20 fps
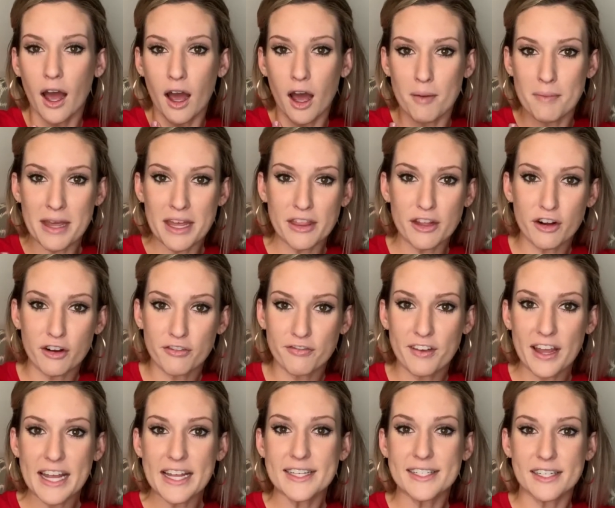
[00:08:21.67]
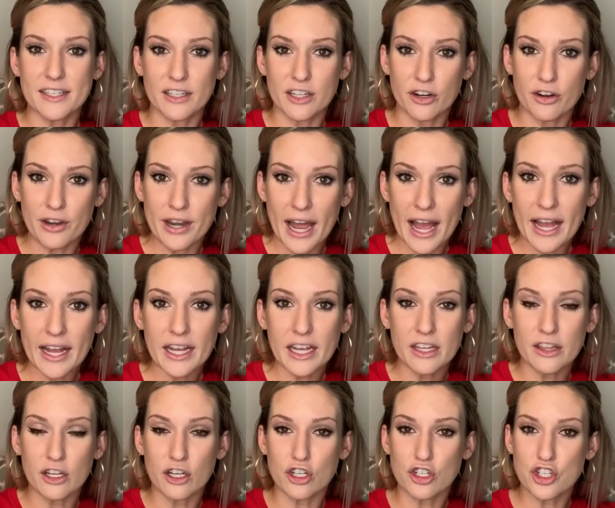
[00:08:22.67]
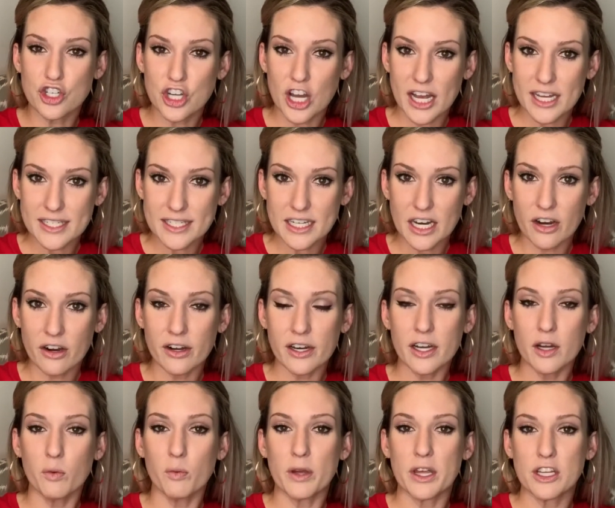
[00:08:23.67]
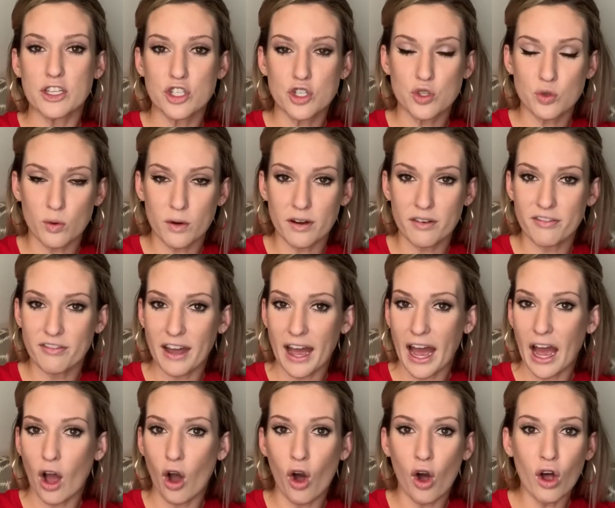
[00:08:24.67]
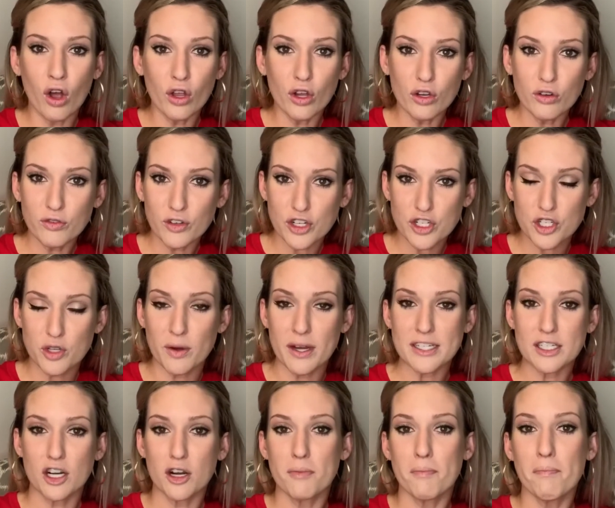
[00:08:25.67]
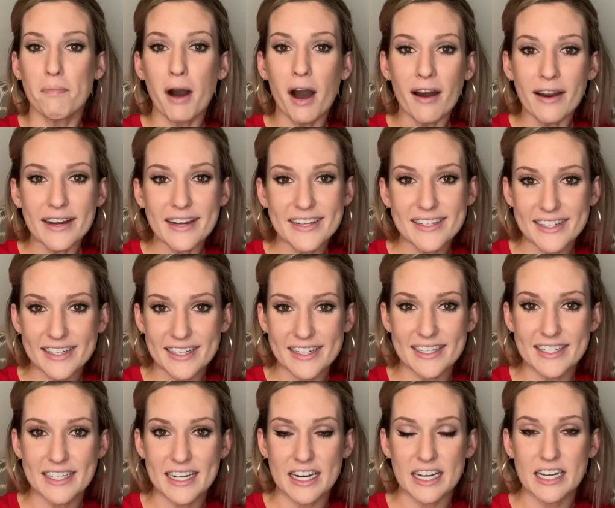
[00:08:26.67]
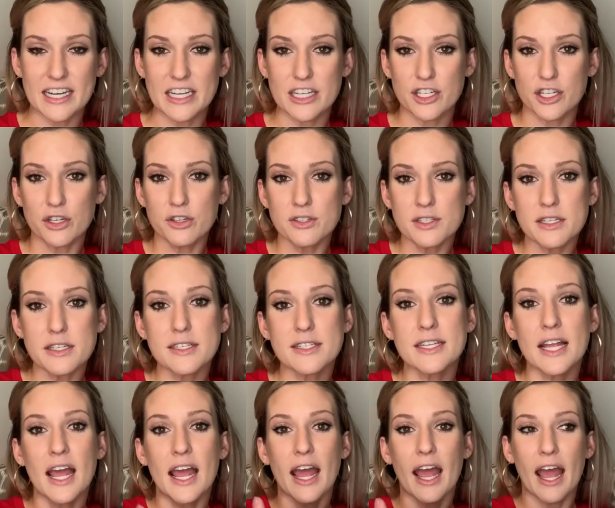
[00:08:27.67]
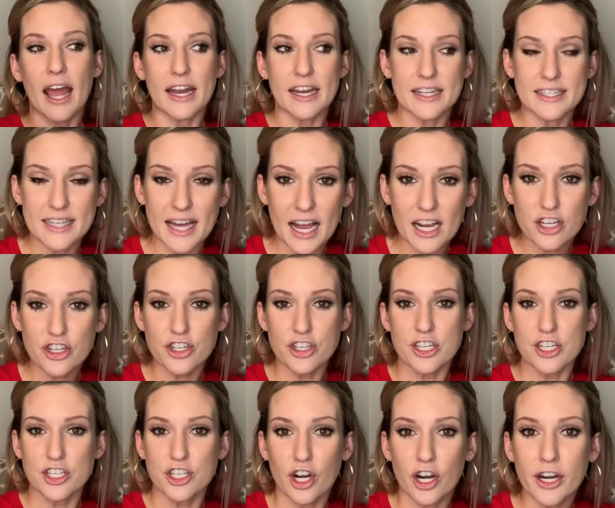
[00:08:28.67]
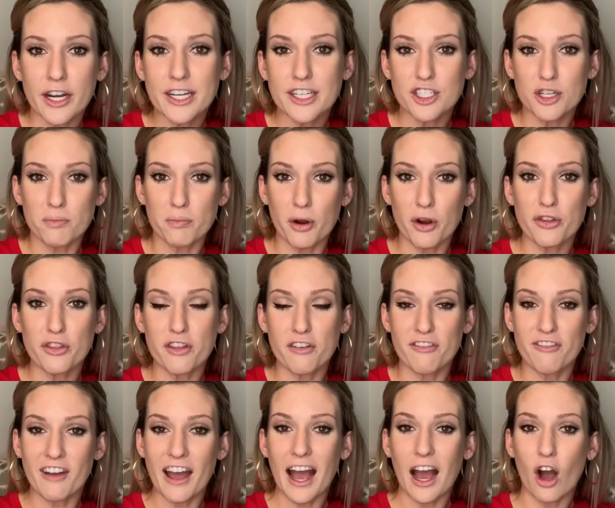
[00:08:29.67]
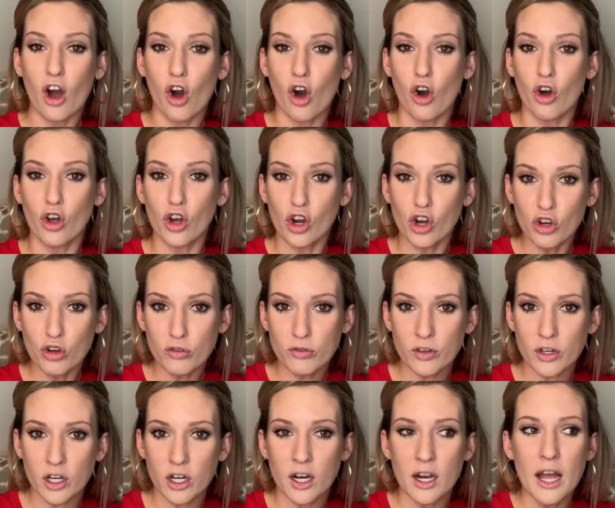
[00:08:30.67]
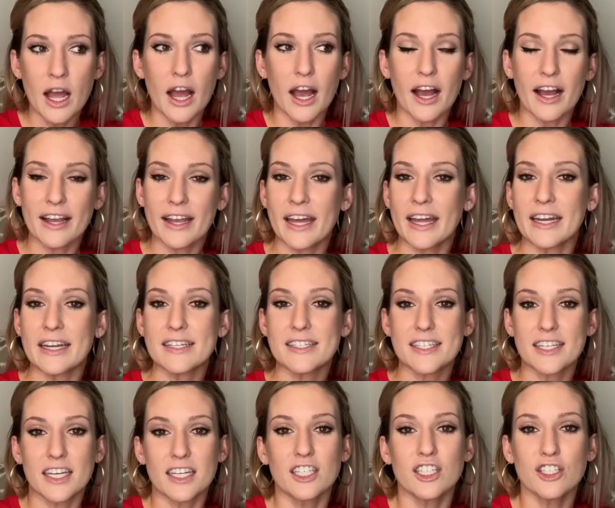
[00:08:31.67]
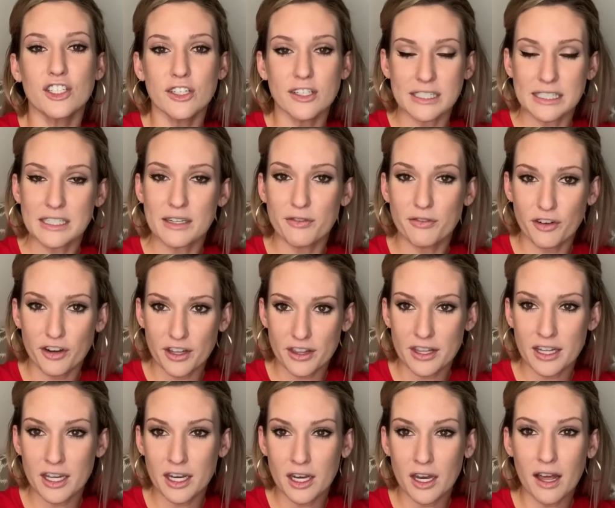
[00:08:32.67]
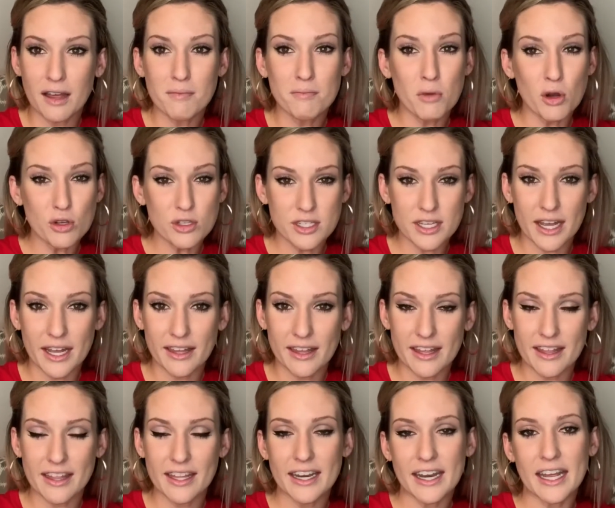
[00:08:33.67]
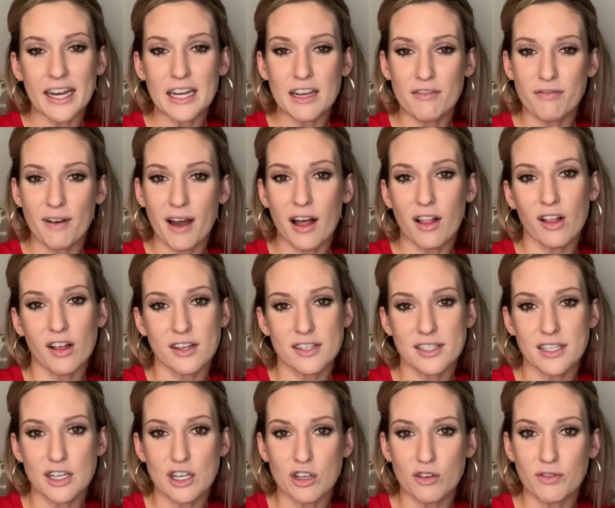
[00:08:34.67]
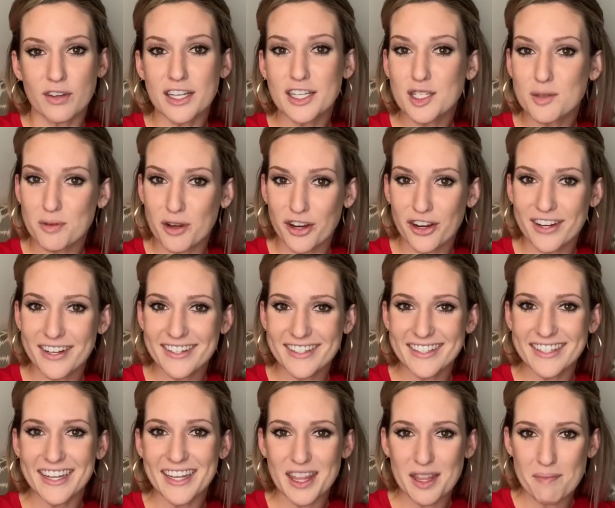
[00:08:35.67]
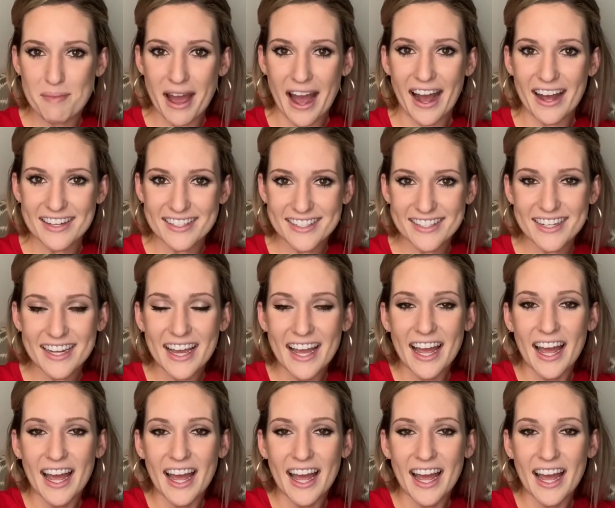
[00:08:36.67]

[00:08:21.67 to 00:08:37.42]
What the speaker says: in their face, in their neck, in their chest area, we store fat all over. So as our body is in a state of ketosis and it's actually starting to burn the fat all over, again, it's gonna look different than, most likely, than any fat loss that you've experienced in the past.